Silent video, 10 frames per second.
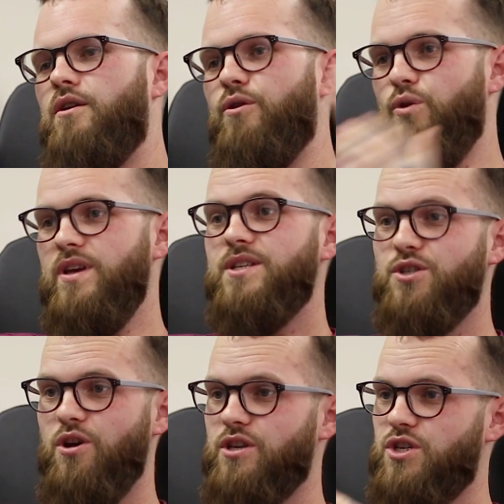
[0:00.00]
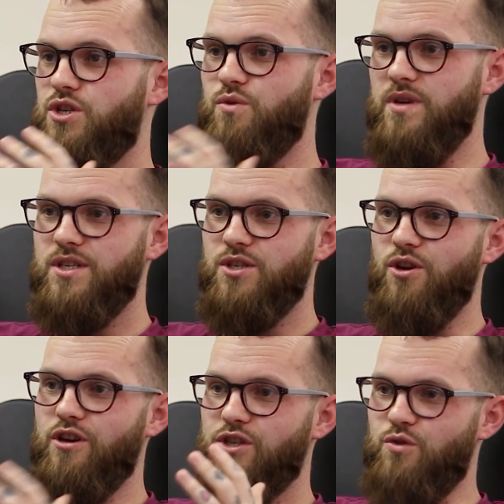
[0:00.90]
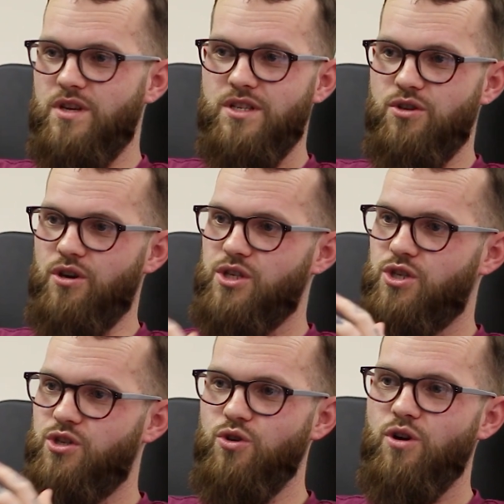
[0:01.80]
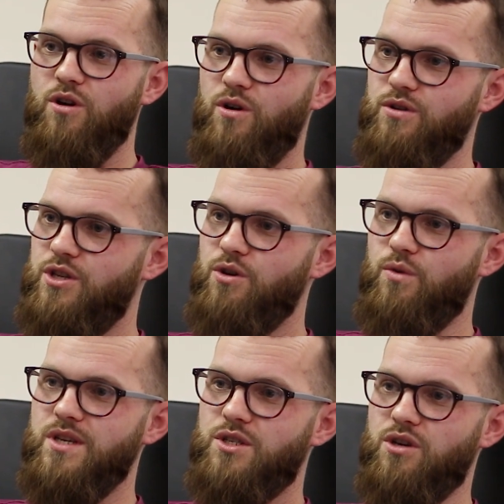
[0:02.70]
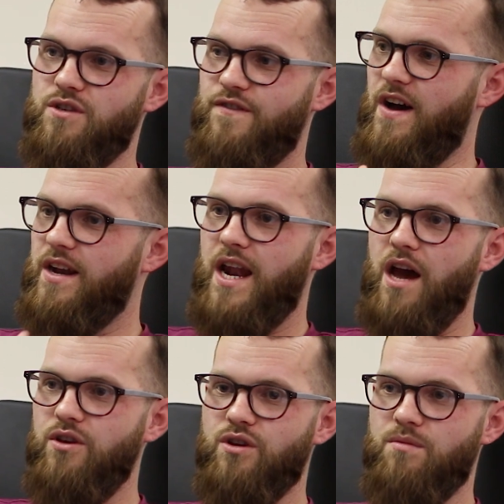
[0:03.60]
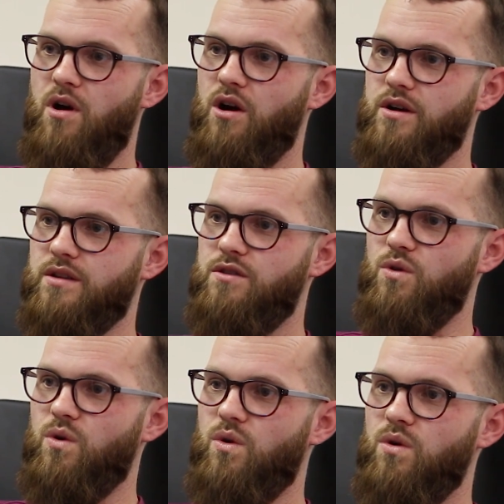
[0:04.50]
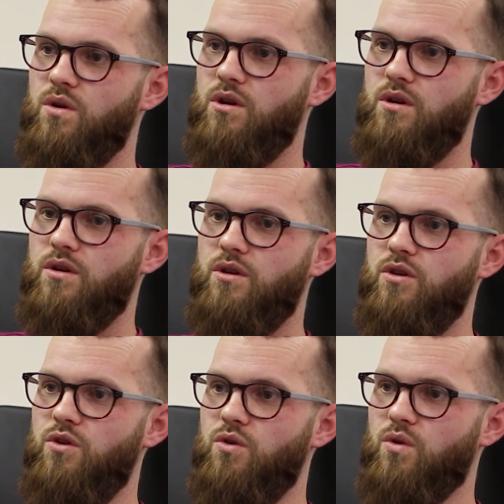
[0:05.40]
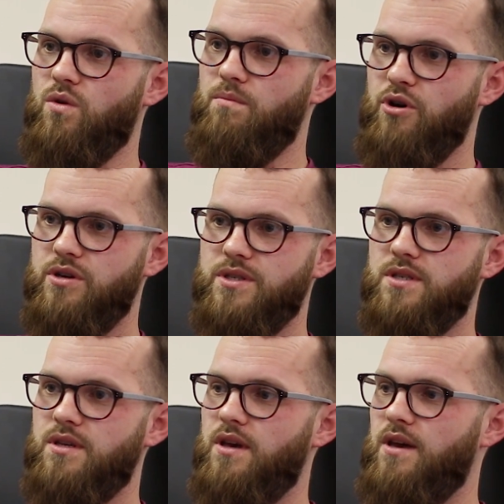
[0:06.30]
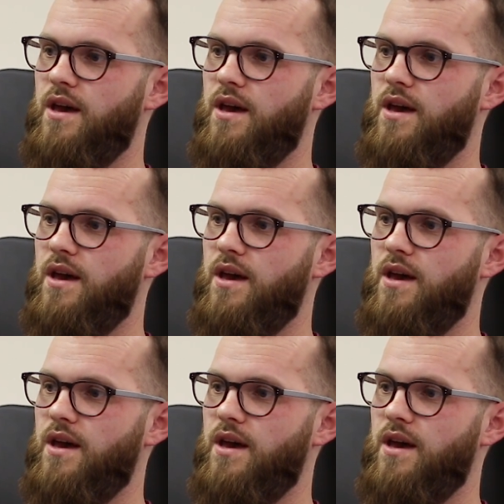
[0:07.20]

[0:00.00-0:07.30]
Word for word: Research, research, research. Do your, do your research. Find out how you're going to market your, your books.